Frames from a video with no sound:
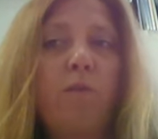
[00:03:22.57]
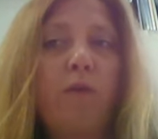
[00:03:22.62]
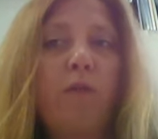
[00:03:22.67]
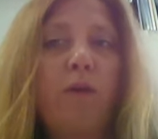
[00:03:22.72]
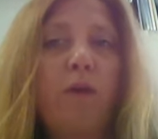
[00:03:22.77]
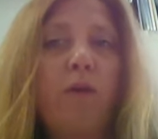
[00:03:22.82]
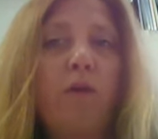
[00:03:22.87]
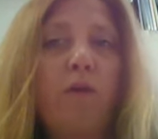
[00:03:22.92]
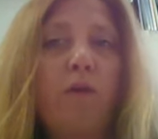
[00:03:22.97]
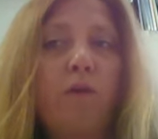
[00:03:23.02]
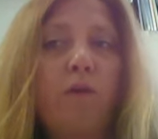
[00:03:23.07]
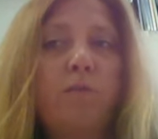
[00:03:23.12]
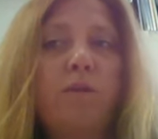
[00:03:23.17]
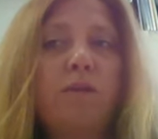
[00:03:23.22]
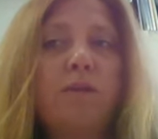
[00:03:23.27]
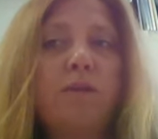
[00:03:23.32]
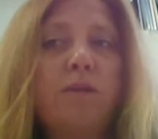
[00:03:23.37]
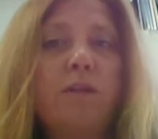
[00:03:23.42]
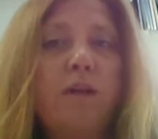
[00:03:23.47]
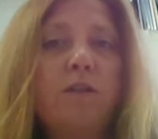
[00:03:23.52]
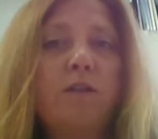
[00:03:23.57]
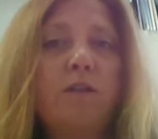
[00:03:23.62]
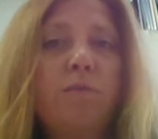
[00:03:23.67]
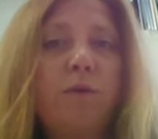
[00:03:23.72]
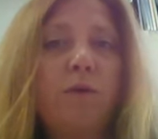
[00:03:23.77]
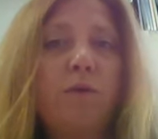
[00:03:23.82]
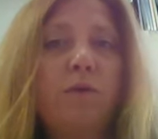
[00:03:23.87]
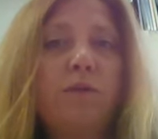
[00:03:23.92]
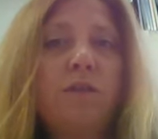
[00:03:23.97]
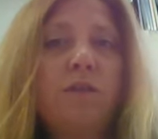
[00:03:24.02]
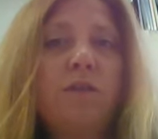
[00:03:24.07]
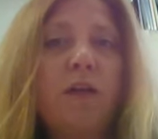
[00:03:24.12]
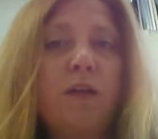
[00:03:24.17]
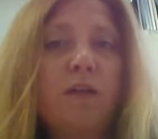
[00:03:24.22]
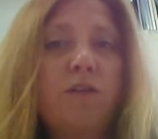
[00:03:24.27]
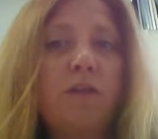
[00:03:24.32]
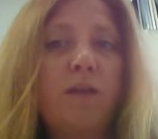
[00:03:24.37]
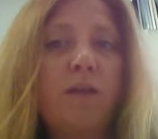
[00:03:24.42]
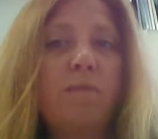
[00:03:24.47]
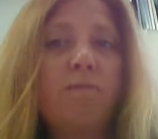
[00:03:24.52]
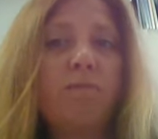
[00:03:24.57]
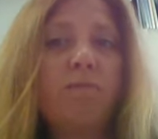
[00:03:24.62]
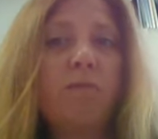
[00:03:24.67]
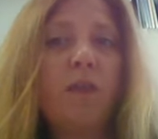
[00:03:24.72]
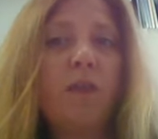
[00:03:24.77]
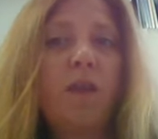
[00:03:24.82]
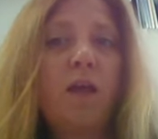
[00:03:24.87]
within your group's discussion post section.